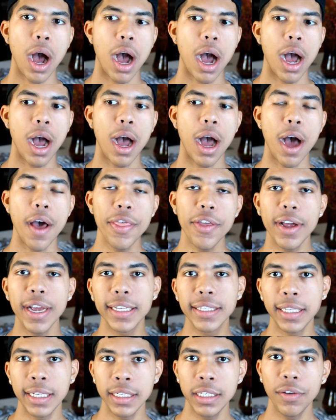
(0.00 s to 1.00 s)
other
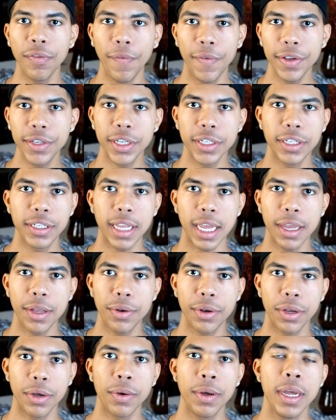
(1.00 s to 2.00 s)
extensive research that you
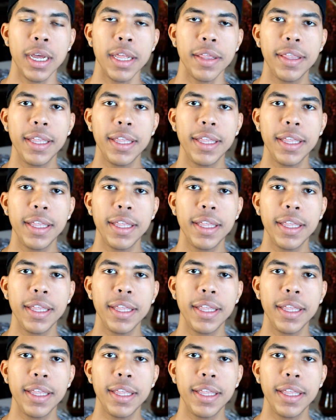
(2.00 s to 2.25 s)
do,